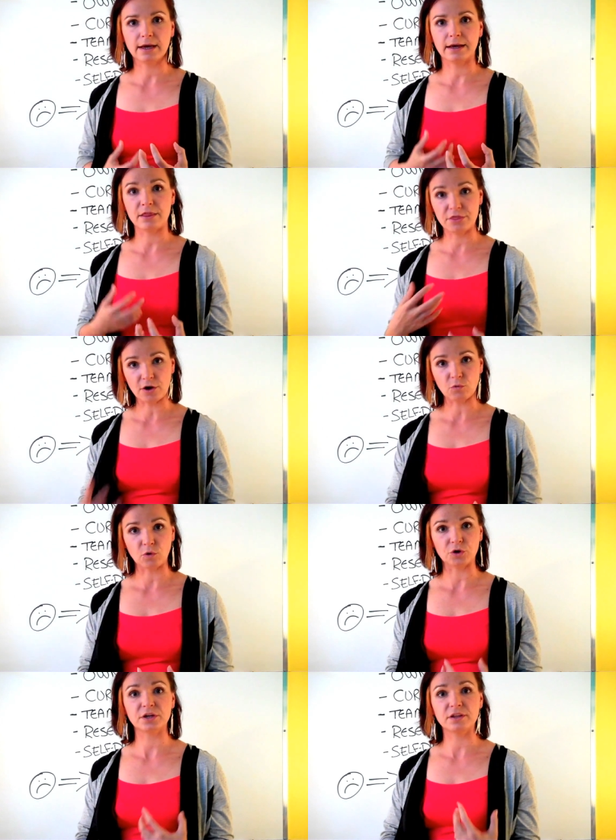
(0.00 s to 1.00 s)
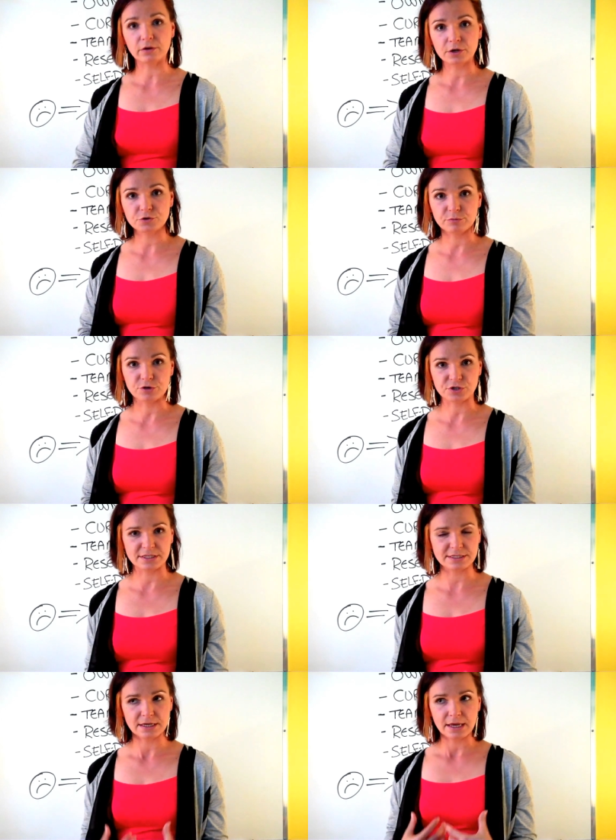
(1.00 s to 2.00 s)
uh, their work, their
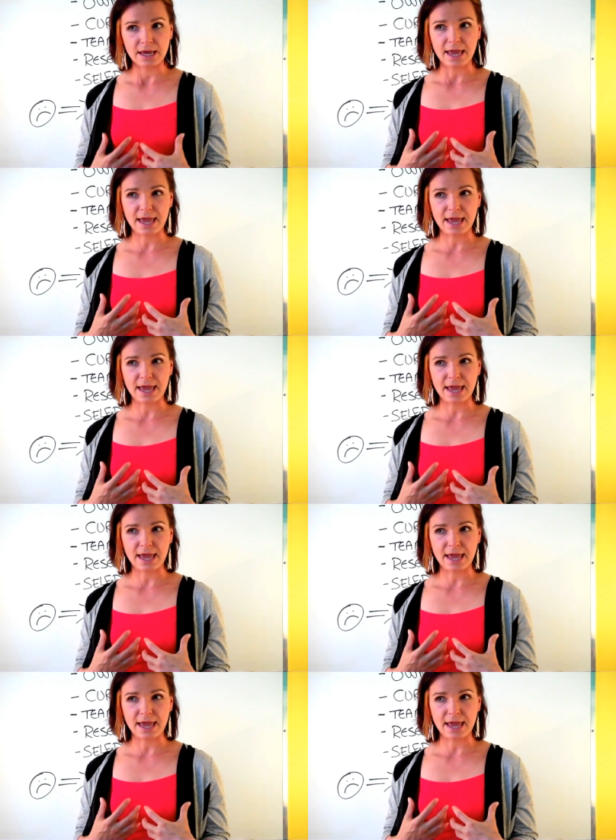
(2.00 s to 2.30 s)
contributions,